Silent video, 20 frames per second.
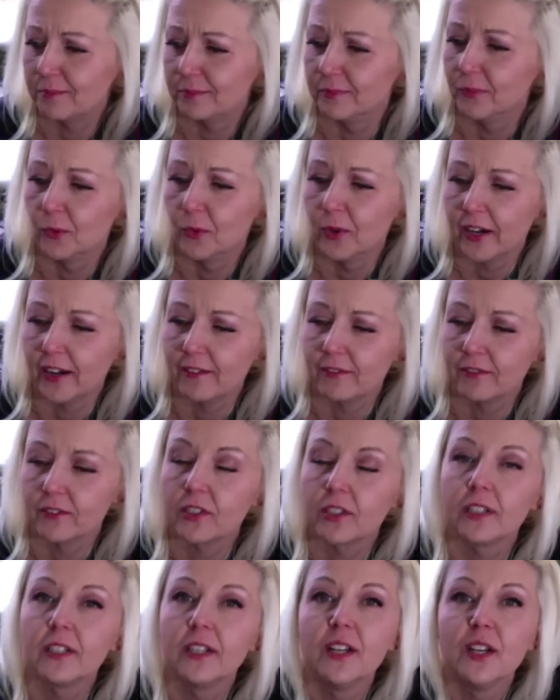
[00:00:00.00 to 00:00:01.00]
whatever,
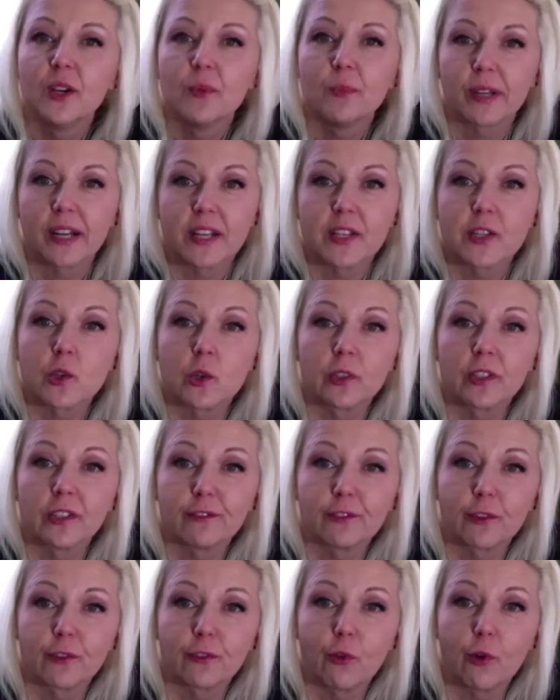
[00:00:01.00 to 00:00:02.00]
but I sold it
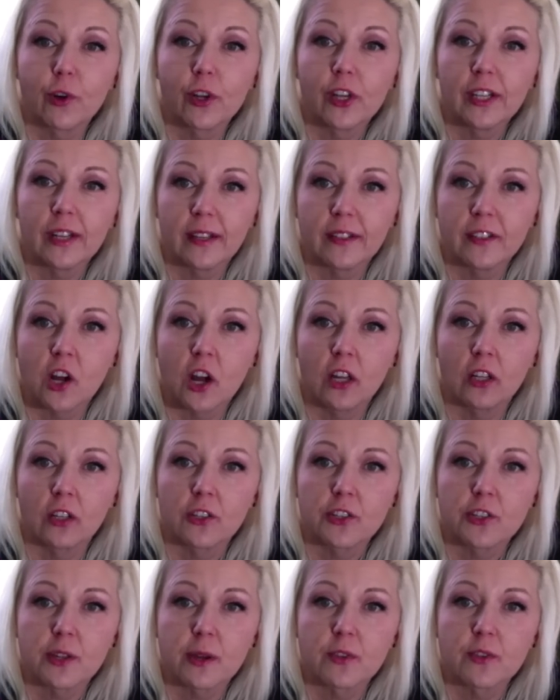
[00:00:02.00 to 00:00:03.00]
for $49,
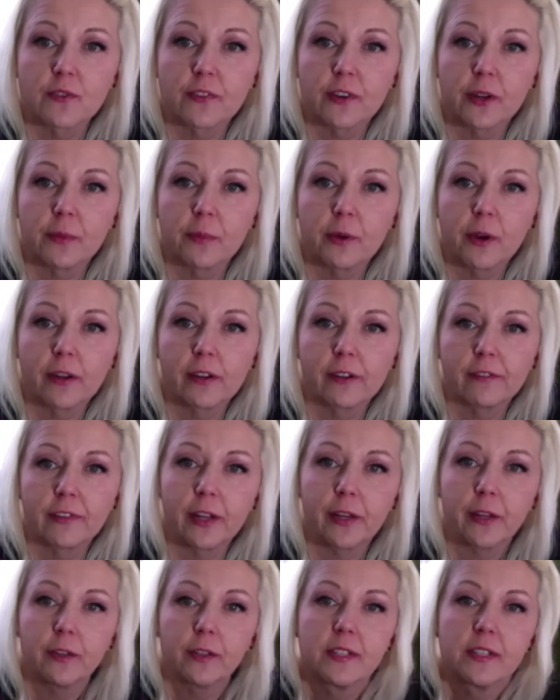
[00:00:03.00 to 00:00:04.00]
so I was very proud of
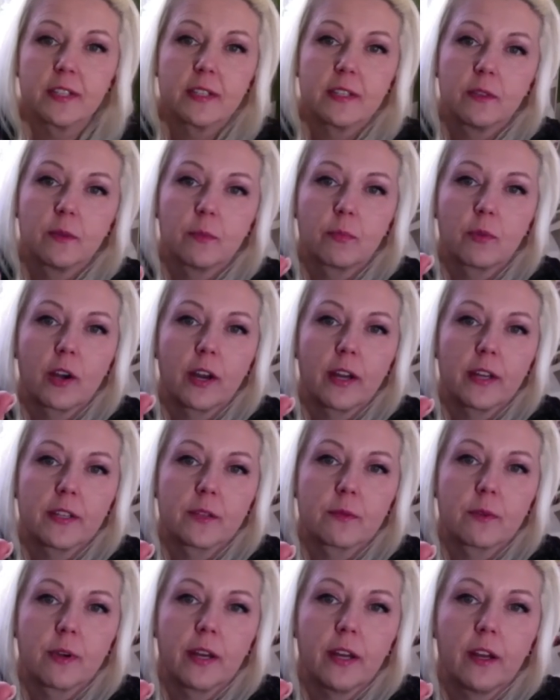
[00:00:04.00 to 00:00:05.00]
that. You can see the
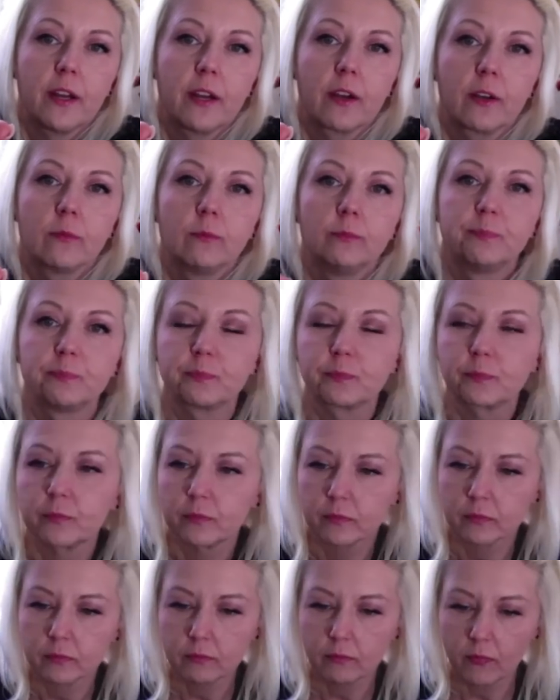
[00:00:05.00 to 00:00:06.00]
price right here.
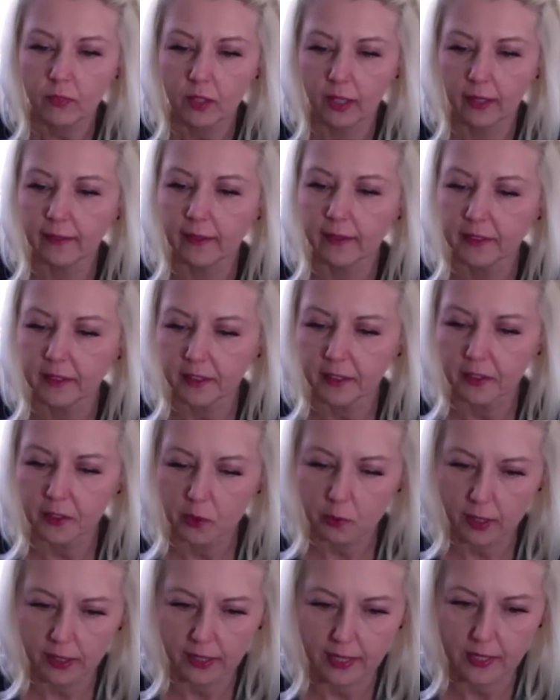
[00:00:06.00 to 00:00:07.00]
And then the other
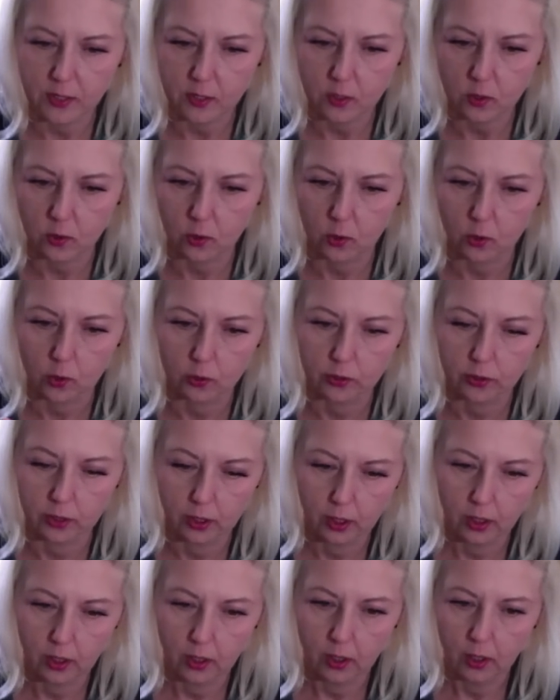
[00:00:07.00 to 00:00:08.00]
one I sold
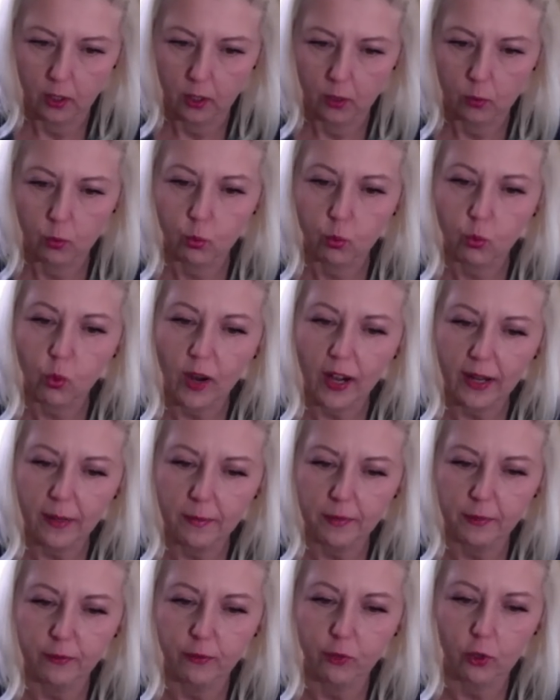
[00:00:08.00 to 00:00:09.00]
right
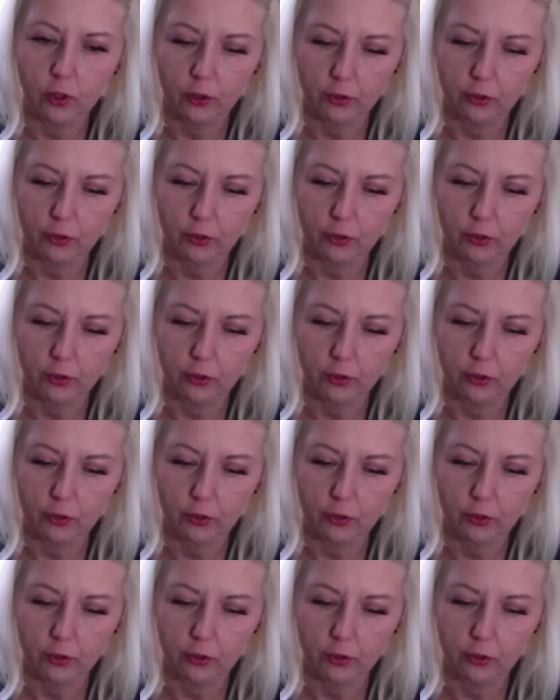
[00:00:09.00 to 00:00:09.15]
before